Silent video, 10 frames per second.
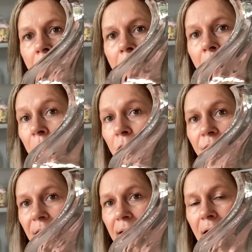I love
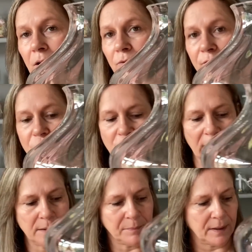it. I love the
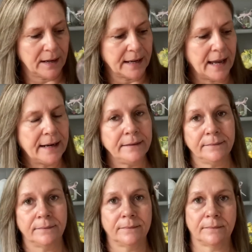shape. Again,
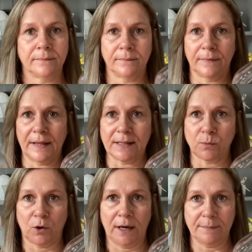that's
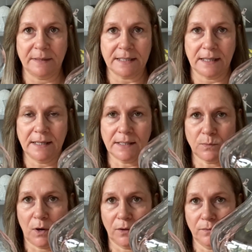what led me to this
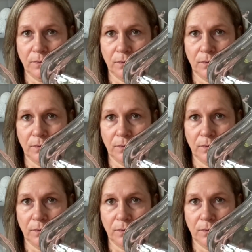one.